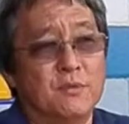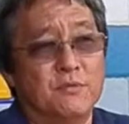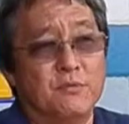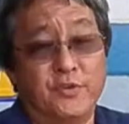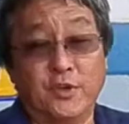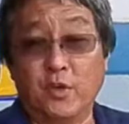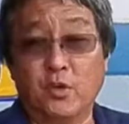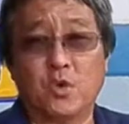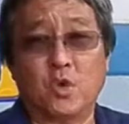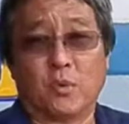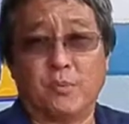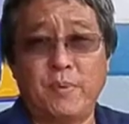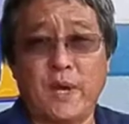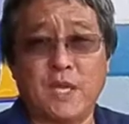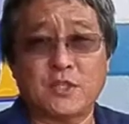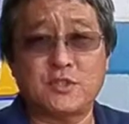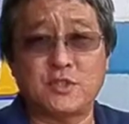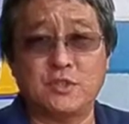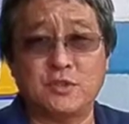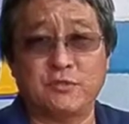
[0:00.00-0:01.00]
vehicle,
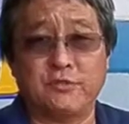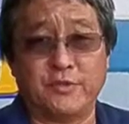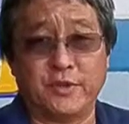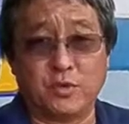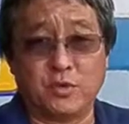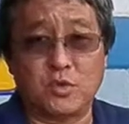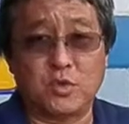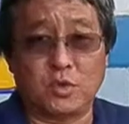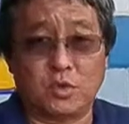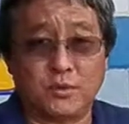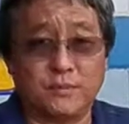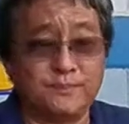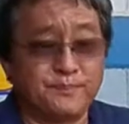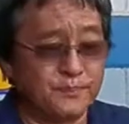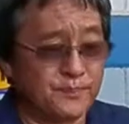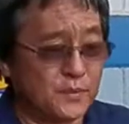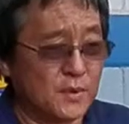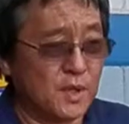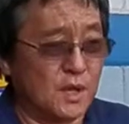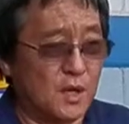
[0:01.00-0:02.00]
passenger vehicle.
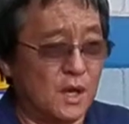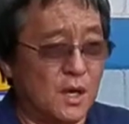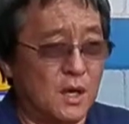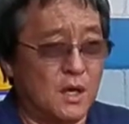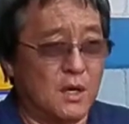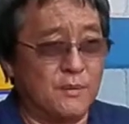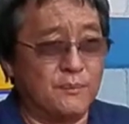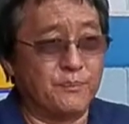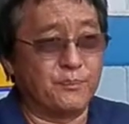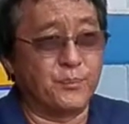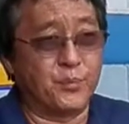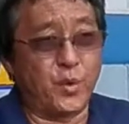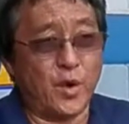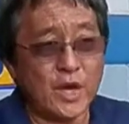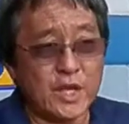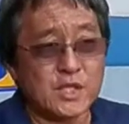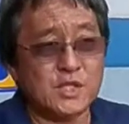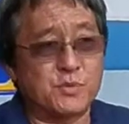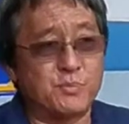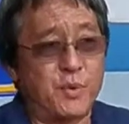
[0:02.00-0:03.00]

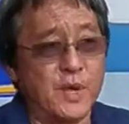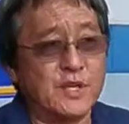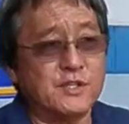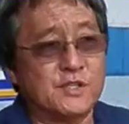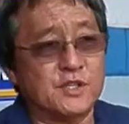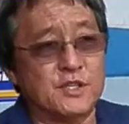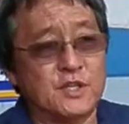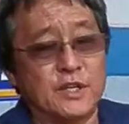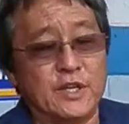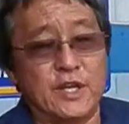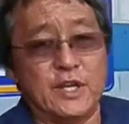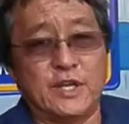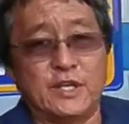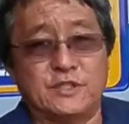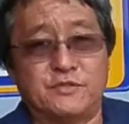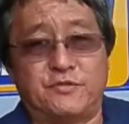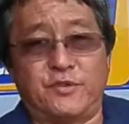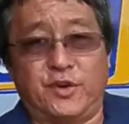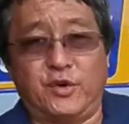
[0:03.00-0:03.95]
Brakes basically is